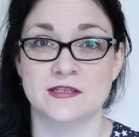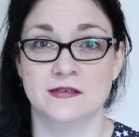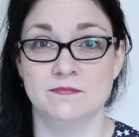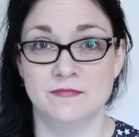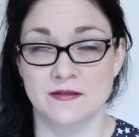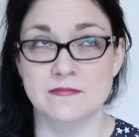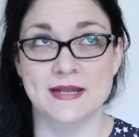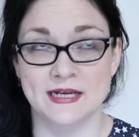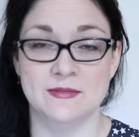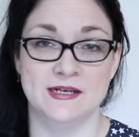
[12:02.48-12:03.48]
that
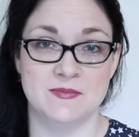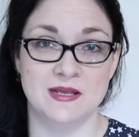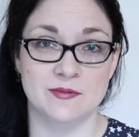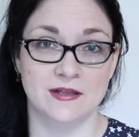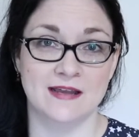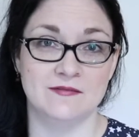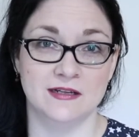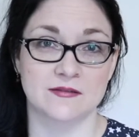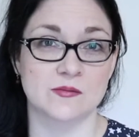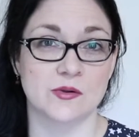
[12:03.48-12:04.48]
many people are having
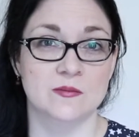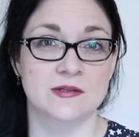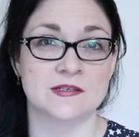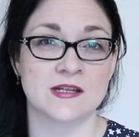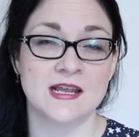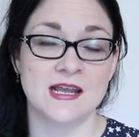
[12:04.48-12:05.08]
at the moment.